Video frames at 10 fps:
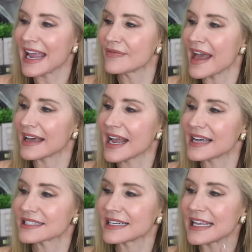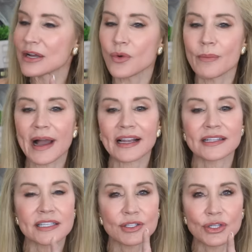And that has an equal
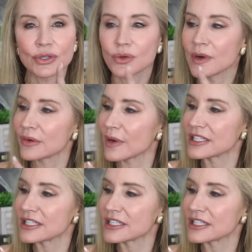balance, a 2-to-1